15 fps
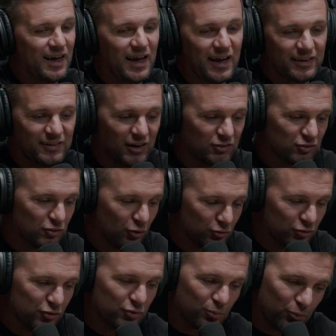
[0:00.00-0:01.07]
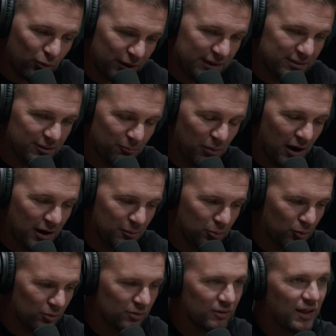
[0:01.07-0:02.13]
hey, not don't just read the
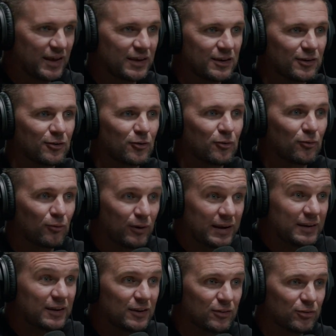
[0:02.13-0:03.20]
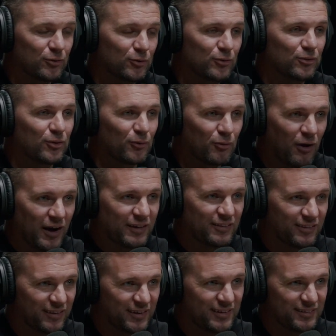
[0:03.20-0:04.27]
Bible, like read it through the right
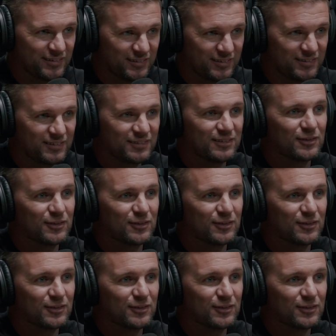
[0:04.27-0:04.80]
lens, yeah.